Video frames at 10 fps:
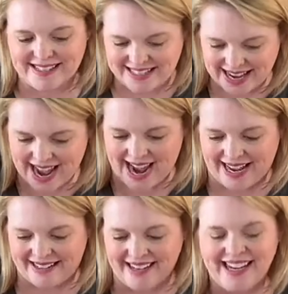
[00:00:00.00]
to
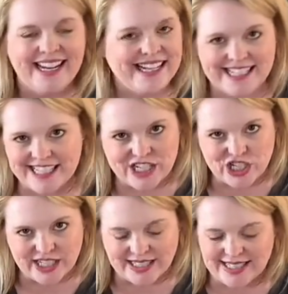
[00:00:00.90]
add is the
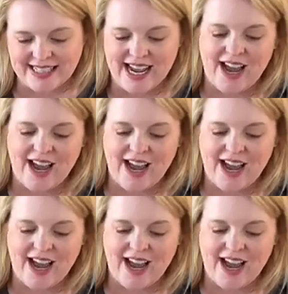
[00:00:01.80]
cheese.